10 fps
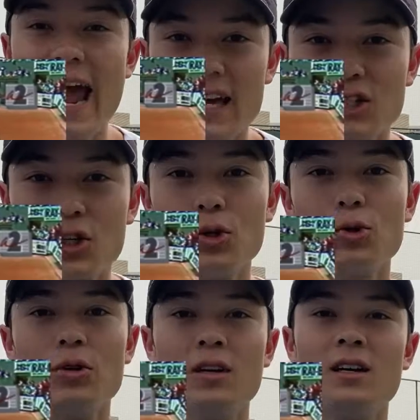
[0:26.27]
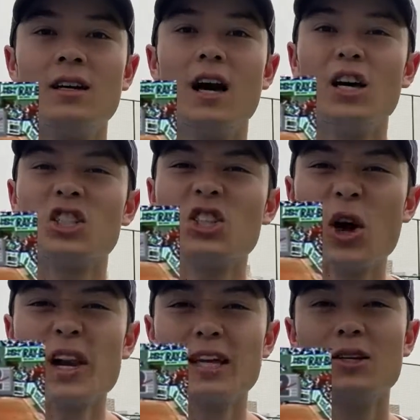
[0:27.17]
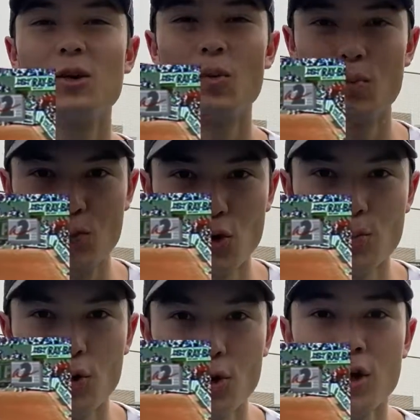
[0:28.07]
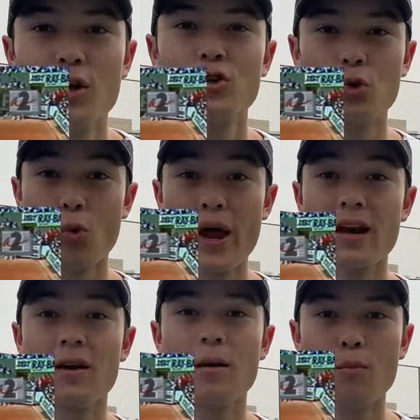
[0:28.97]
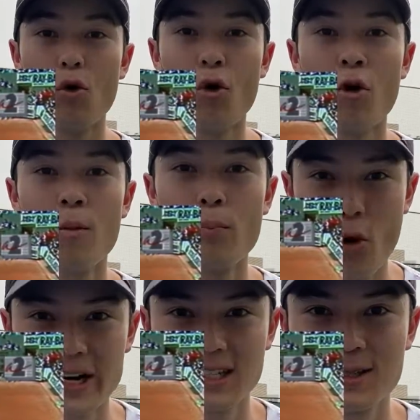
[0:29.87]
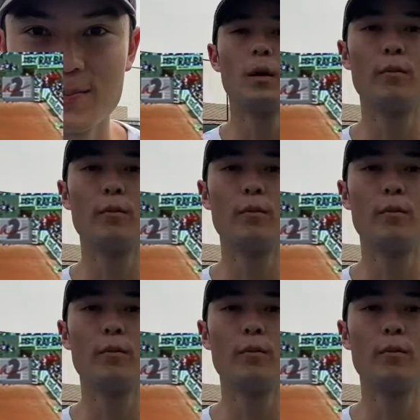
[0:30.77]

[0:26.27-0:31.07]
execute a solid moonball to win more points.